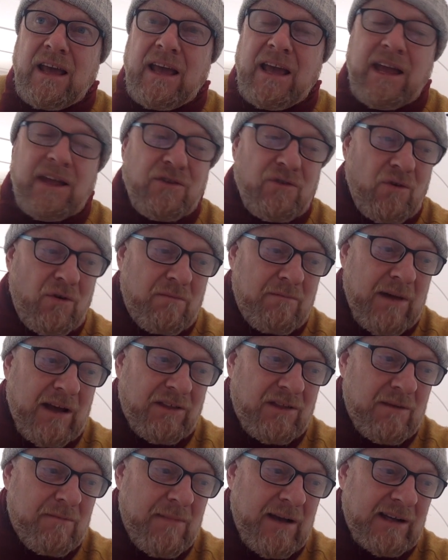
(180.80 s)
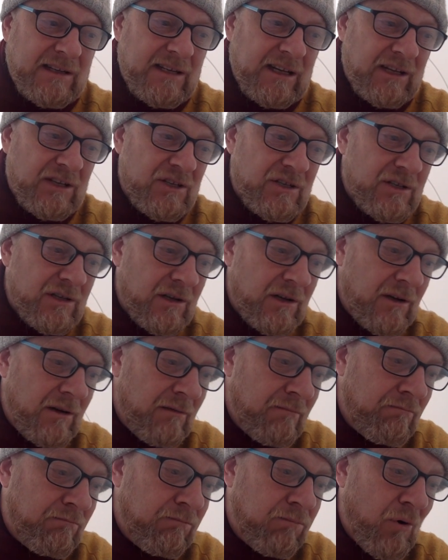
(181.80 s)
in your mathematics
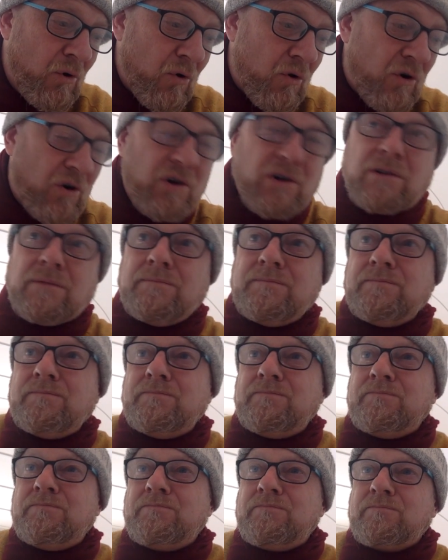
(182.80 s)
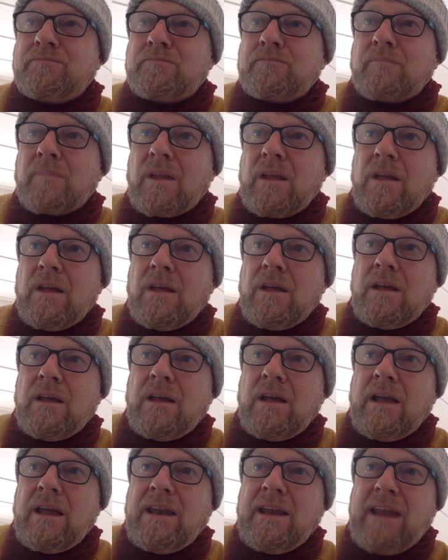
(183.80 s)
book.
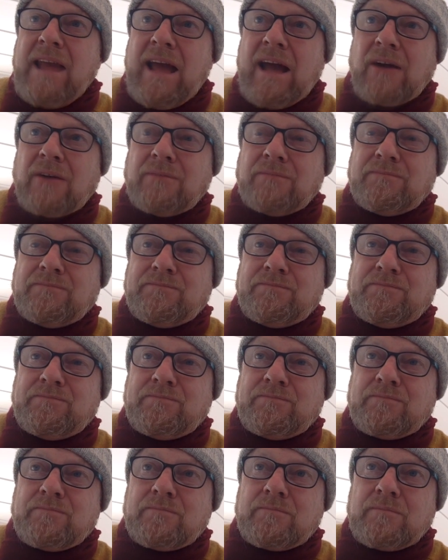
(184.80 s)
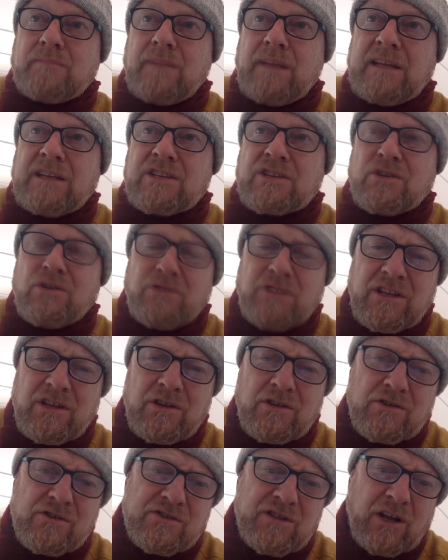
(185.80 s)
Now, it's good that
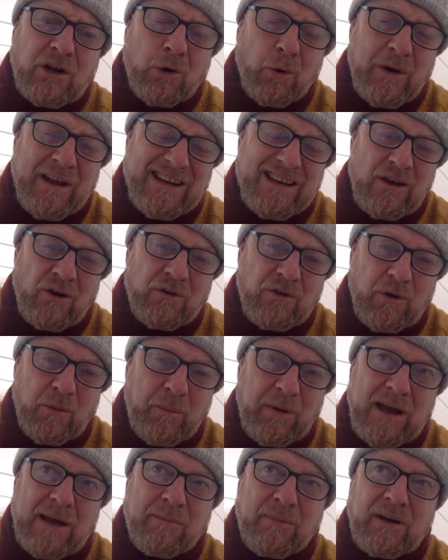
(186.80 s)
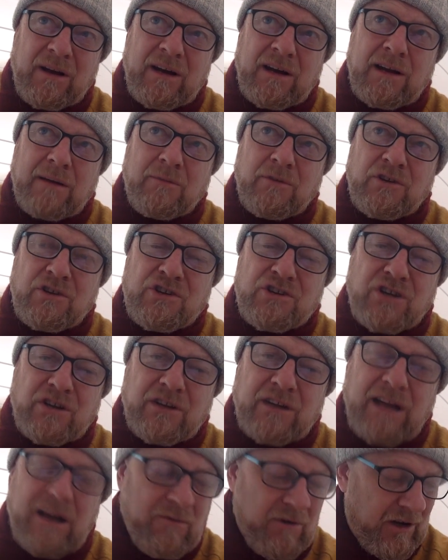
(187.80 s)
you use the grid on your paper, and I'm going to show
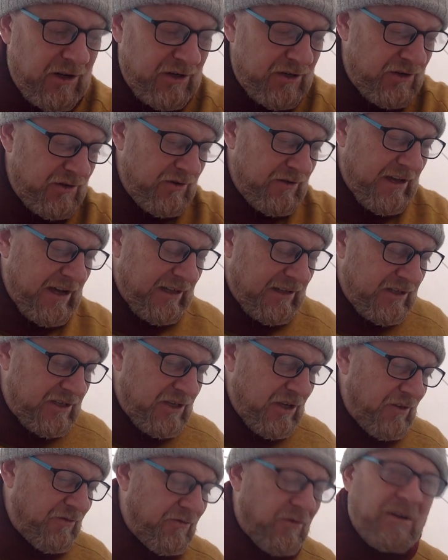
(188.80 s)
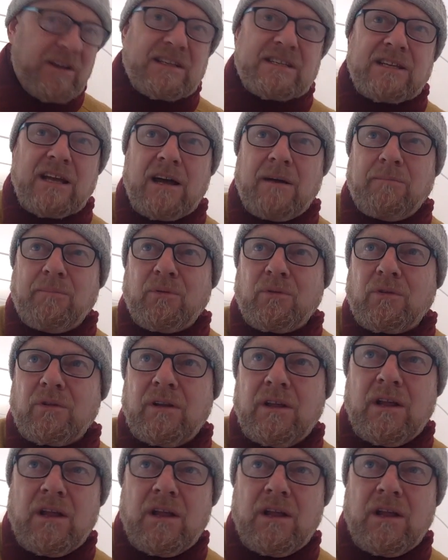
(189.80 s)
you how we're going to do that. So, for example,